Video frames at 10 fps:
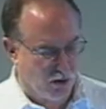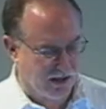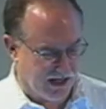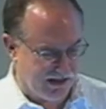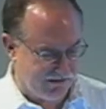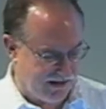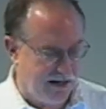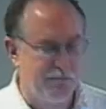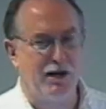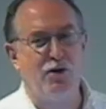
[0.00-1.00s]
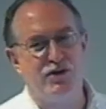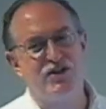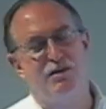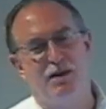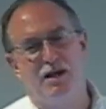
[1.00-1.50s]
in life. My goal used
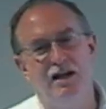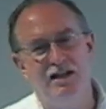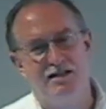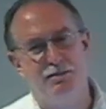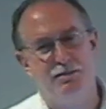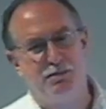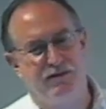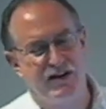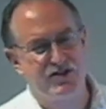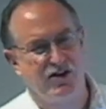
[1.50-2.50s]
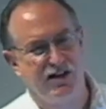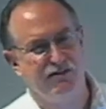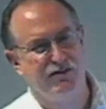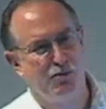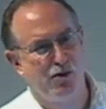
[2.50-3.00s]
to be to be a professor and live
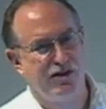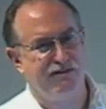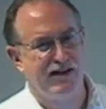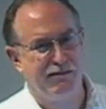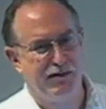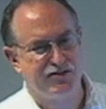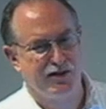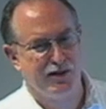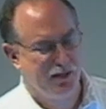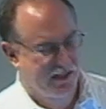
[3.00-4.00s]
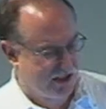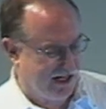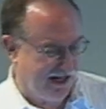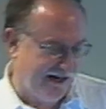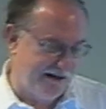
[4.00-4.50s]
no more than five minutes from the beach,
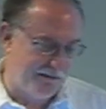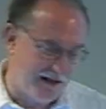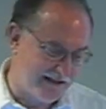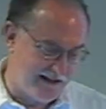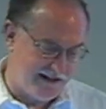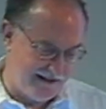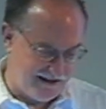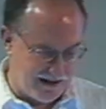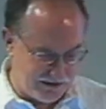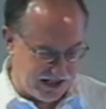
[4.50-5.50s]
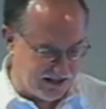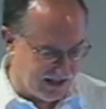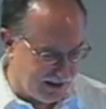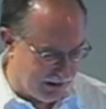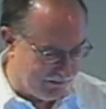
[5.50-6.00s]
but uh, I've changed a
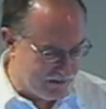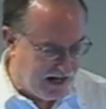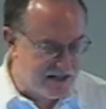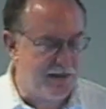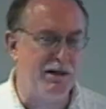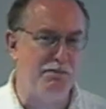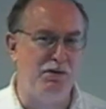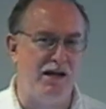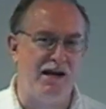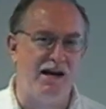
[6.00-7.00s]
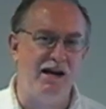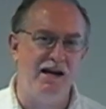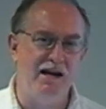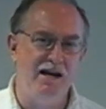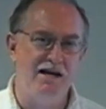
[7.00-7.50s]
little bit. So I'm going to play
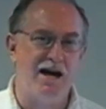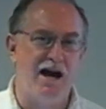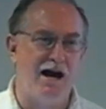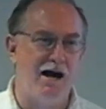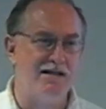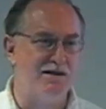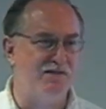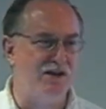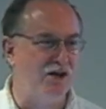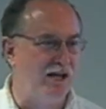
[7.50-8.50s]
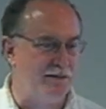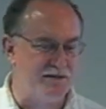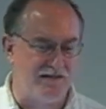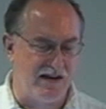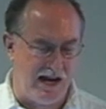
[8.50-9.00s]
uh, some video clips
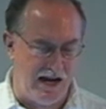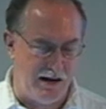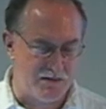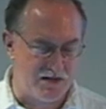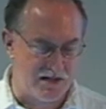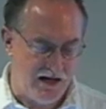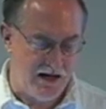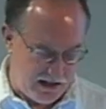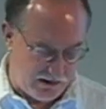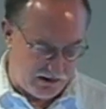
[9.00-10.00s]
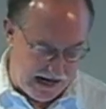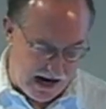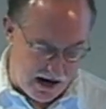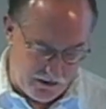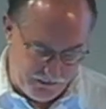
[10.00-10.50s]
of games right
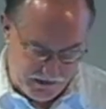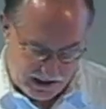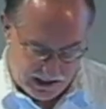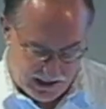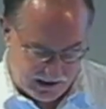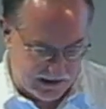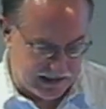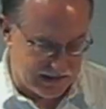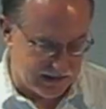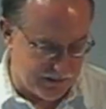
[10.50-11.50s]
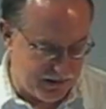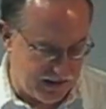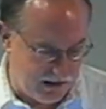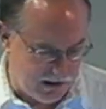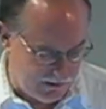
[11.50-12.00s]
now. And uh, let me